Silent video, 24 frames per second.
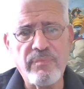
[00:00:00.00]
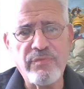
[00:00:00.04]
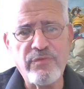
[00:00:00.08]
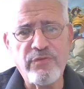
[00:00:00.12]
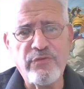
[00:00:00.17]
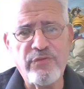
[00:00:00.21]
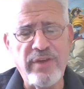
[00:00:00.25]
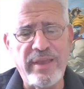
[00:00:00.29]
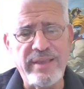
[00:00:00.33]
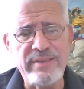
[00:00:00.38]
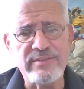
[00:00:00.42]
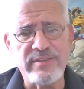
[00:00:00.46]

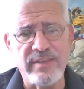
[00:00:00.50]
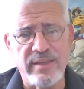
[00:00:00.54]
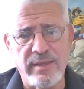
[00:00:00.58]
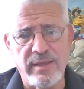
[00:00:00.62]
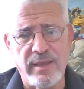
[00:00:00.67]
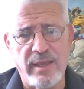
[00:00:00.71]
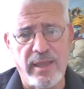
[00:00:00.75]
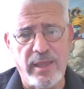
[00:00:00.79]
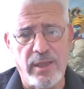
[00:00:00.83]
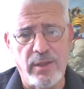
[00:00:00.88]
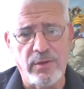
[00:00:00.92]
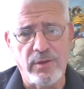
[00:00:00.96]
facing
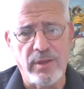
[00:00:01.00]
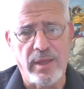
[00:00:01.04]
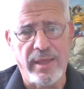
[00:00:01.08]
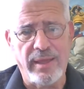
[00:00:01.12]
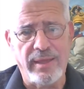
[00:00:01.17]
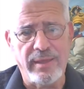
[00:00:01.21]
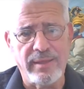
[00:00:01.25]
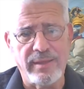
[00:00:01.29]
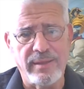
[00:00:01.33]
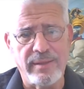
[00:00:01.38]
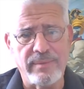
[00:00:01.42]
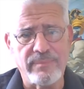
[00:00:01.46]

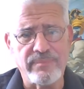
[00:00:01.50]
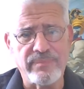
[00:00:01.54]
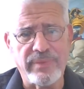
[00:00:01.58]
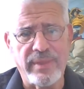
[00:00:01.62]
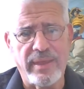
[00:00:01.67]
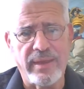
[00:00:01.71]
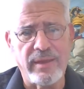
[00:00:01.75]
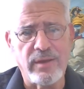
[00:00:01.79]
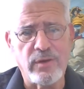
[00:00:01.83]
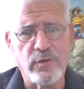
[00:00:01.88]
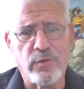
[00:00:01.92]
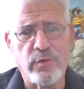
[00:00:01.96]

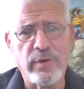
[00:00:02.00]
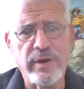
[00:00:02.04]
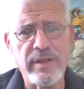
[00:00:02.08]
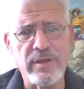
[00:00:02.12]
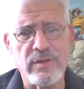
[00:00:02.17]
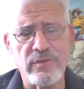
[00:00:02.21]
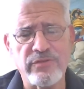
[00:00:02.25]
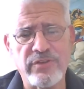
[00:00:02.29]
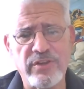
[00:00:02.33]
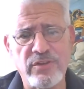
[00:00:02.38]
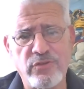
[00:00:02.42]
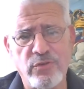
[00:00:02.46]
a
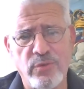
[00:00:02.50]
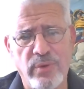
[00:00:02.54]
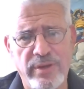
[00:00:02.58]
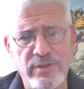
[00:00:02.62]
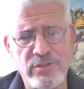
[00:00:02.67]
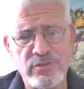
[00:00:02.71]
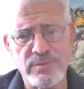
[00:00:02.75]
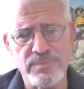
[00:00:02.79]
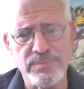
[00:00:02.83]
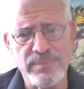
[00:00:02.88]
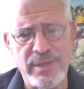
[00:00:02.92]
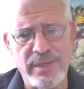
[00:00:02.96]
critical
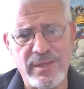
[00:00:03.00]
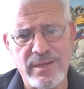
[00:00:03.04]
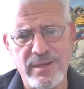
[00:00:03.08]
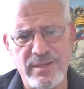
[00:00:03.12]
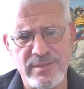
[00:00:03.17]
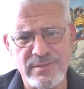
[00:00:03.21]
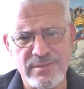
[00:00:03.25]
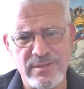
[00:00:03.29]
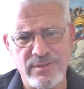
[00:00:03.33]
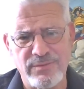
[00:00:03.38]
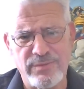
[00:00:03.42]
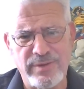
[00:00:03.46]
situation
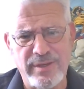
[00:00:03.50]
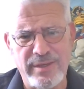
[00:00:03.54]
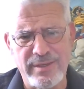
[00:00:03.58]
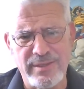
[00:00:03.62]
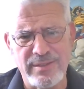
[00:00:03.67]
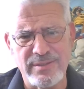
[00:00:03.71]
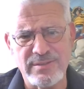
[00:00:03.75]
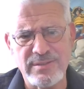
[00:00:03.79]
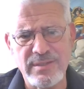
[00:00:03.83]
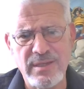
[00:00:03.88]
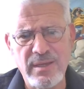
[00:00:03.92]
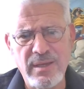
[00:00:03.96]
because of
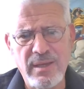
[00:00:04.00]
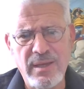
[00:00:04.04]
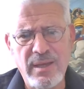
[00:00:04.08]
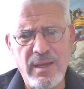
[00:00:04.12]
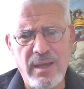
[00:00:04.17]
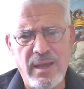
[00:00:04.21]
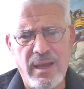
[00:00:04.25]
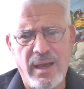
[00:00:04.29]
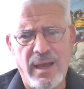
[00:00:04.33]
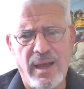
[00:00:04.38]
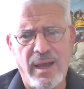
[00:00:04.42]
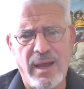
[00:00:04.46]
his
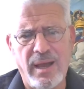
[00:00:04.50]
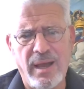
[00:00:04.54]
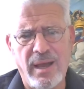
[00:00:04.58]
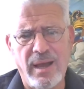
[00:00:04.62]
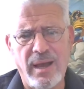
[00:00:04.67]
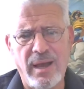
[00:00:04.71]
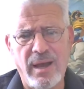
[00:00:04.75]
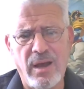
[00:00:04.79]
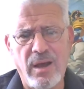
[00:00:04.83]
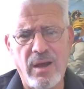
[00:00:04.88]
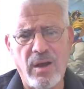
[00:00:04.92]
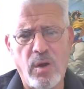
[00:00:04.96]

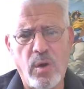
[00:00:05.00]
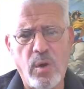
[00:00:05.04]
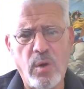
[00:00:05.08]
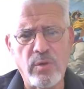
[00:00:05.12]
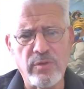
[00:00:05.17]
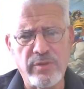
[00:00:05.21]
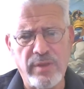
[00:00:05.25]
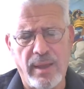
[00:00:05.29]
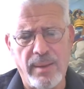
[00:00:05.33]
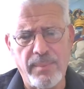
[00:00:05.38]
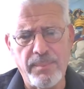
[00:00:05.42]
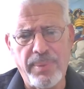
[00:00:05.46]

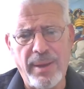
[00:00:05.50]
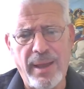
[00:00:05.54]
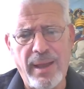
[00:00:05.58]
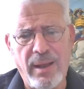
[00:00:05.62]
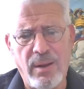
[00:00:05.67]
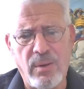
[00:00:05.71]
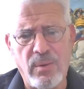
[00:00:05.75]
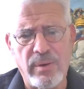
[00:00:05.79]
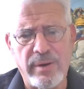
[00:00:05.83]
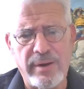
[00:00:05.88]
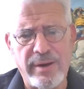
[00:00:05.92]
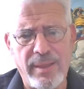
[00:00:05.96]
hold on
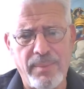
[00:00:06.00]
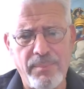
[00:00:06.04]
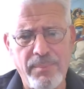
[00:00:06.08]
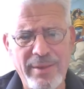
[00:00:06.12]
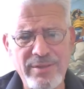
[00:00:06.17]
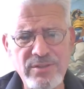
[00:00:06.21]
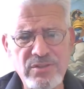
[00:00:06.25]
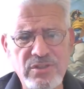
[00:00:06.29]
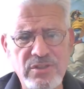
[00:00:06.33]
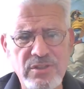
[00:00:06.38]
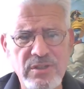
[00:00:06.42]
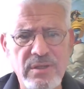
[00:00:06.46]
power. And I
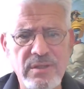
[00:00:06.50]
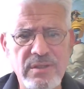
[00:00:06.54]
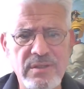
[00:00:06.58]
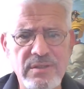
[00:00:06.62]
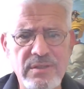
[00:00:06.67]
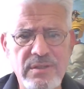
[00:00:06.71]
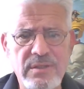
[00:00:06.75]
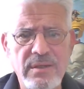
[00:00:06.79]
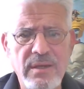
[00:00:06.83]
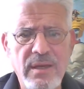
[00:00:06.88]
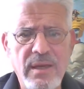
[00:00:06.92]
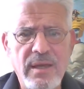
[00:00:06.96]

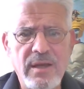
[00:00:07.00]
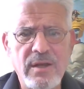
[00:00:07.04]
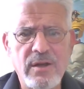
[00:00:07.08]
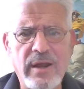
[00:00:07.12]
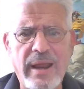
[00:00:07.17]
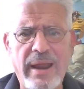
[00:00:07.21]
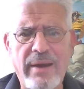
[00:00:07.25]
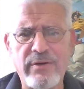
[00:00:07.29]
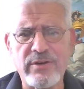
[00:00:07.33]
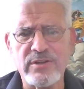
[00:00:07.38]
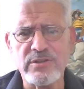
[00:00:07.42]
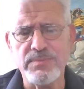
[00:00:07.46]
mentioned
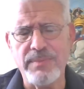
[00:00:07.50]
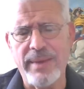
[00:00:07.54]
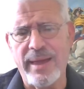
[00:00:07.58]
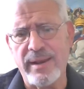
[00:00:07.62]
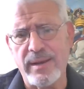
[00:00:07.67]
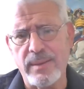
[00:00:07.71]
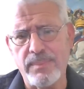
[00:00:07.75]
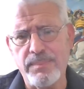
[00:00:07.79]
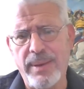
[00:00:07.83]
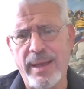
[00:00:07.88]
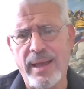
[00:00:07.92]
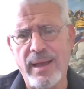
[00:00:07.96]

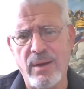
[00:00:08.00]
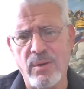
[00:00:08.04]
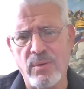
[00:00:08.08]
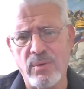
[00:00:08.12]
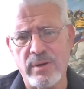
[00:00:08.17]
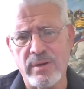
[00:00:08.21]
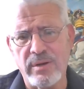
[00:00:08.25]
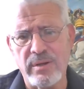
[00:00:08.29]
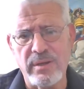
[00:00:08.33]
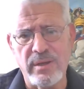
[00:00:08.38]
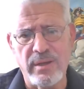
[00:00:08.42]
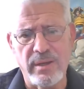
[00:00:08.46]
charismatic
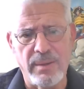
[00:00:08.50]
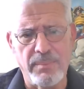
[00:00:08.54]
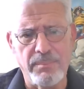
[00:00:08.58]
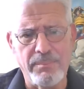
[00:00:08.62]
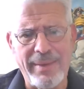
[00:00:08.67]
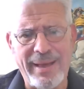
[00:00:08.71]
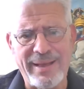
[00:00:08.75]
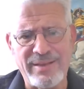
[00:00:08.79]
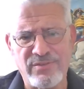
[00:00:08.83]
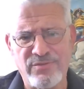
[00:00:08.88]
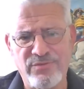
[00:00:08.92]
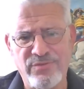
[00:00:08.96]
power,
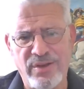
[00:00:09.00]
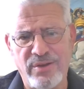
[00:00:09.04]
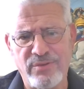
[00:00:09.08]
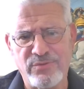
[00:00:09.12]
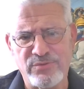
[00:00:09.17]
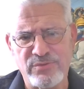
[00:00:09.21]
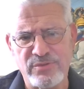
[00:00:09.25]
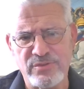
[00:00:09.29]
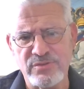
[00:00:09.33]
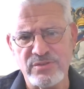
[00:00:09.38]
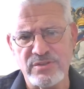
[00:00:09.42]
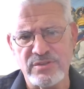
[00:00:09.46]
Max
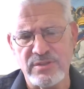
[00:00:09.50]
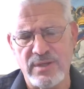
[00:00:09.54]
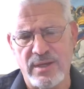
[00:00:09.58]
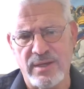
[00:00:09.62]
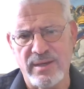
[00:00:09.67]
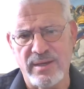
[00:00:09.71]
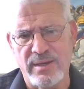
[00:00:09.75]
Weber's